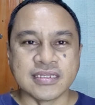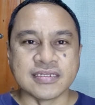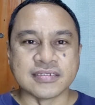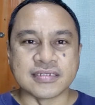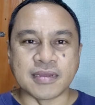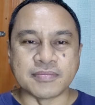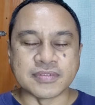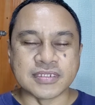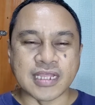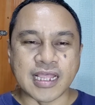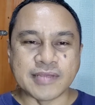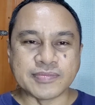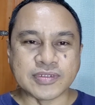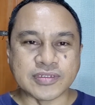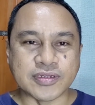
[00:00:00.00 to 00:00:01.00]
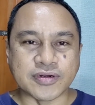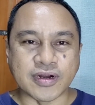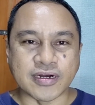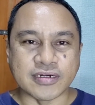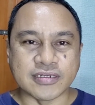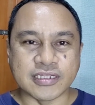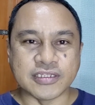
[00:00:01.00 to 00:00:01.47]
Sometimes there
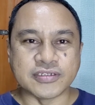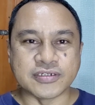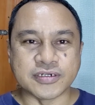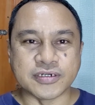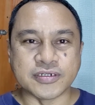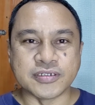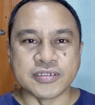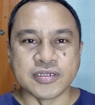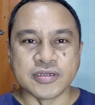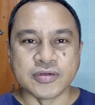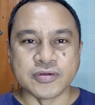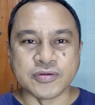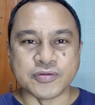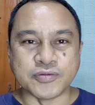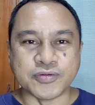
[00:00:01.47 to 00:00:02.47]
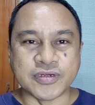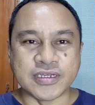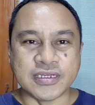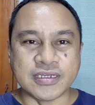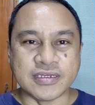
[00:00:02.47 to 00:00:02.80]
are teachers who